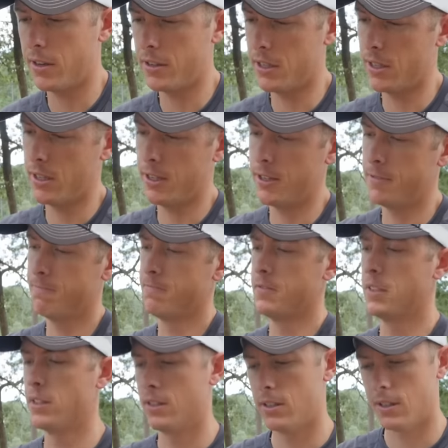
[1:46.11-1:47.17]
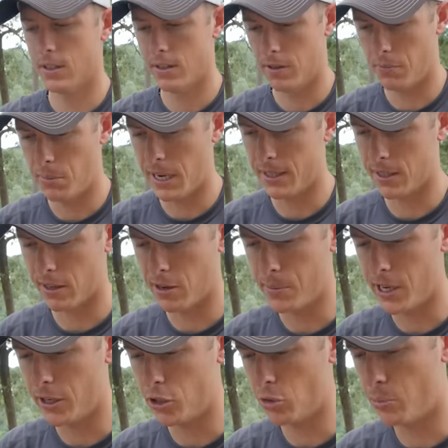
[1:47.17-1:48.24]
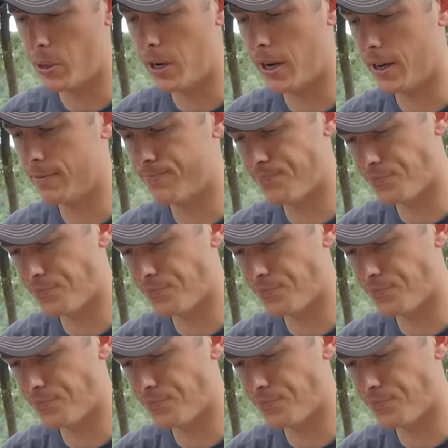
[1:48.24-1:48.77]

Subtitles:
of the baits that come out of Japan.